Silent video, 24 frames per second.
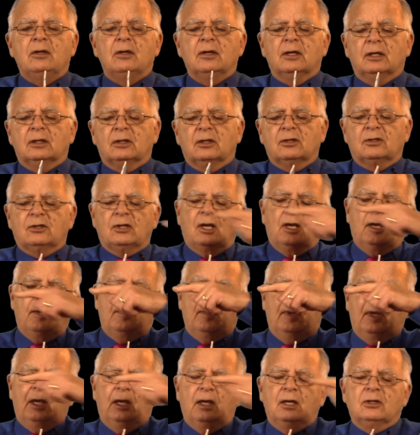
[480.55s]
get the
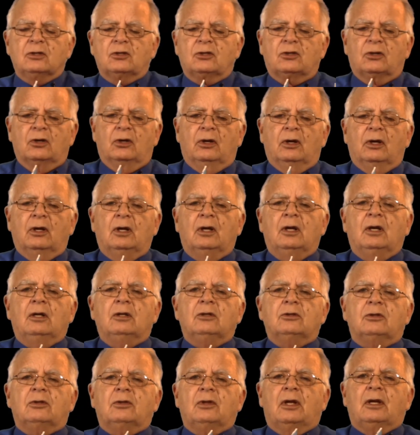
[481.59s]
same answer.
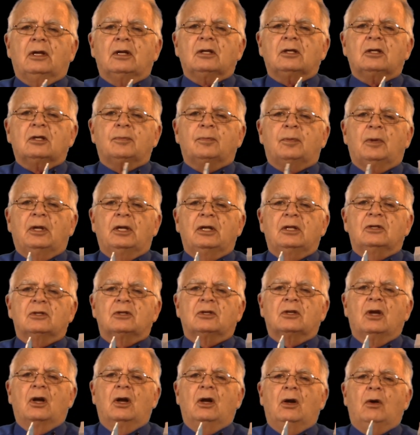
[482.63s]
So that explains
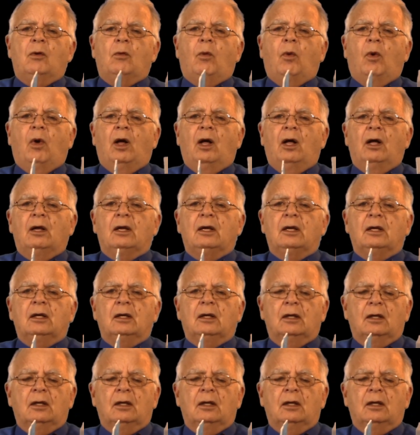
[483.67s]
why